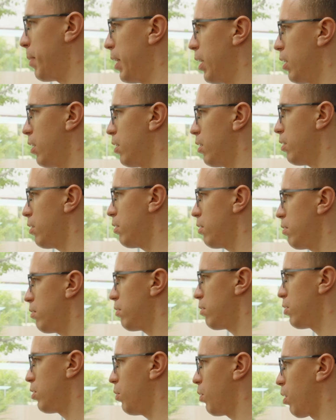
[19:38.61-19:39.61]

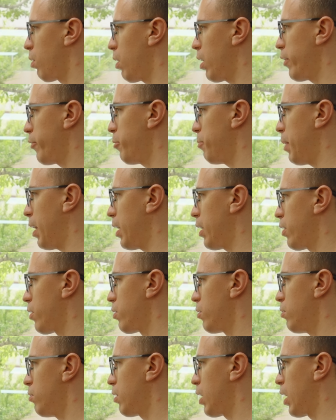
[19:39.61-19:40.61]
here, do you want to run everybody
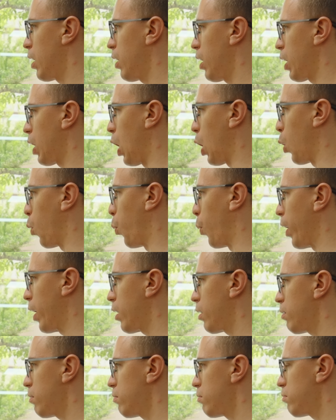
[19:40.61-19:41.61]
through kind of like a
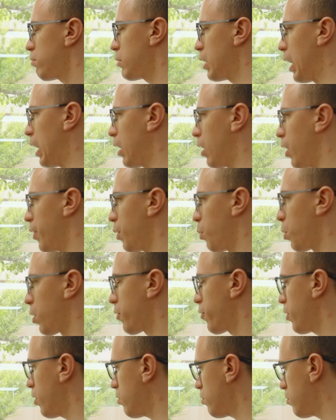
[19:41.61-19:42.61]
quick hit on the
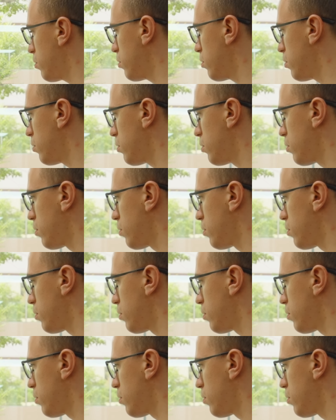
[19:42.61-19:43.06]
workflow? Yeah,